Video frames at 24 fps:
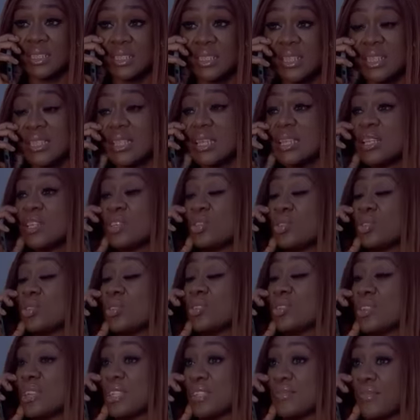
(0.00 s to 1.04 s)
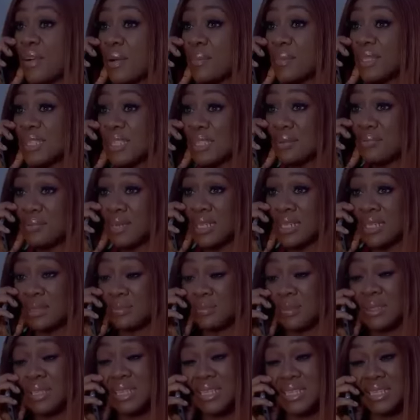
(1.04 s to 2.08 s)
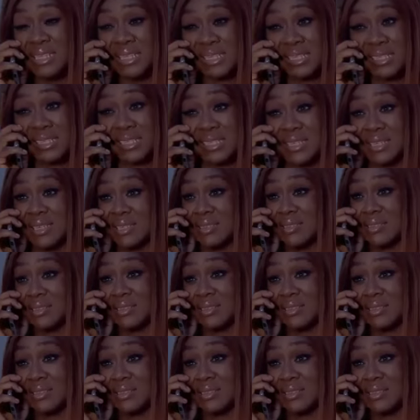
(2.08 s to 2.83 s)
Yes, I need you to transfer me some money, please.